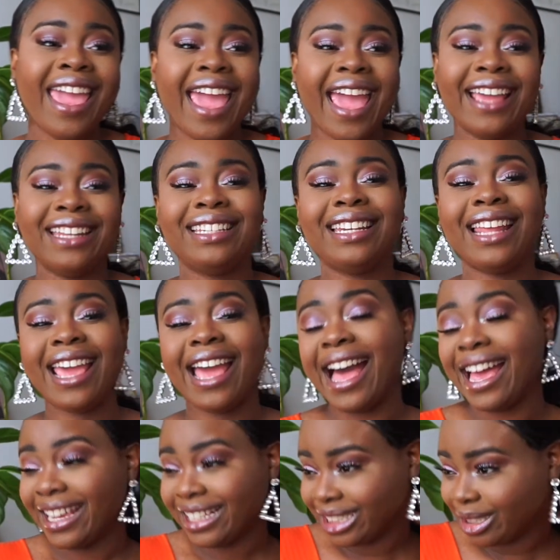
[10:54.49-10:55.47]
And
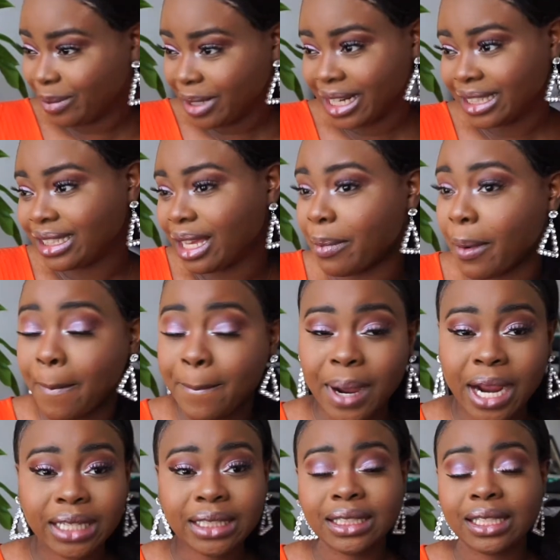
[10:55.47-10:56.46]
I hate to be that type of
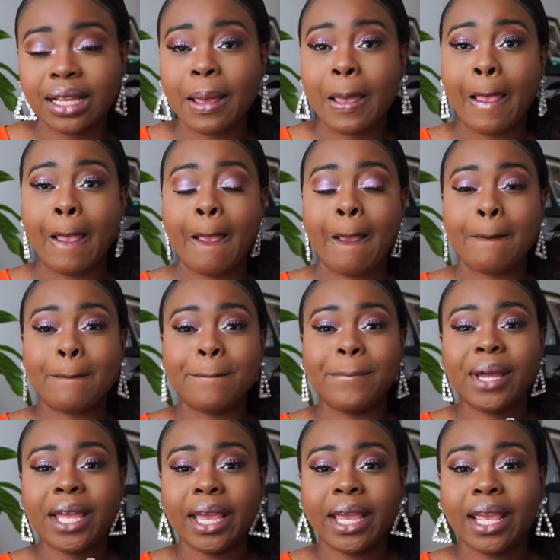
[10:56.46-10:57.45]
person,
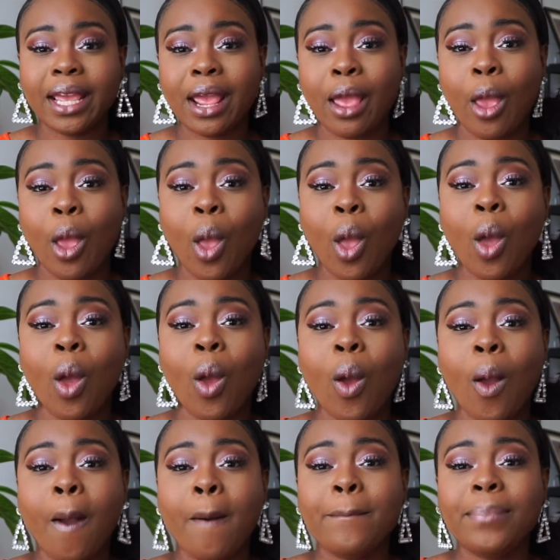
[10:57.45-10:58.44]
but
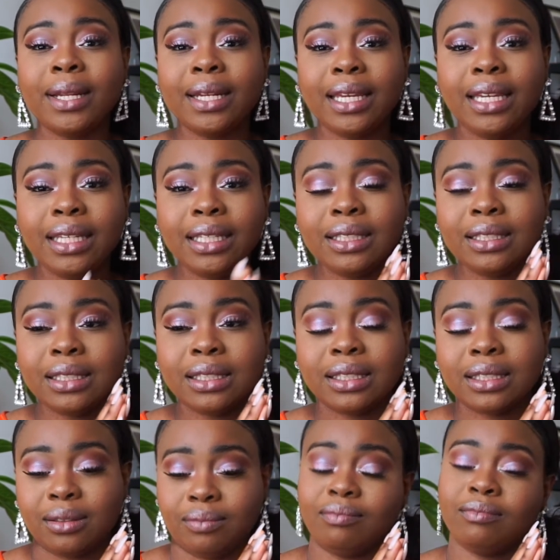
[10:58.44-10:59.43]
please,
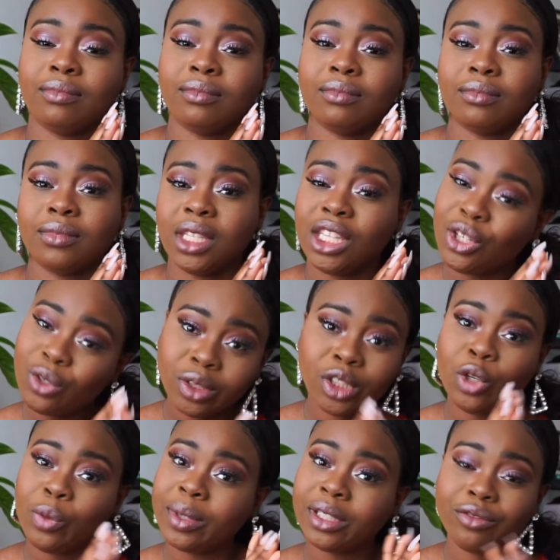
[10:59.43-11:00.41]

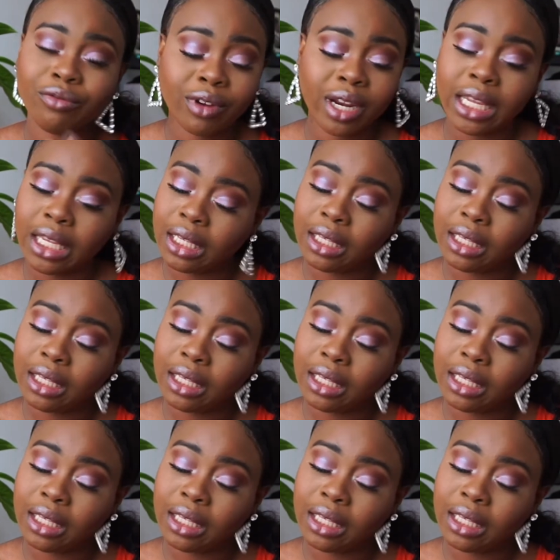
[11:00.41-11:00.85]
YouTube is free.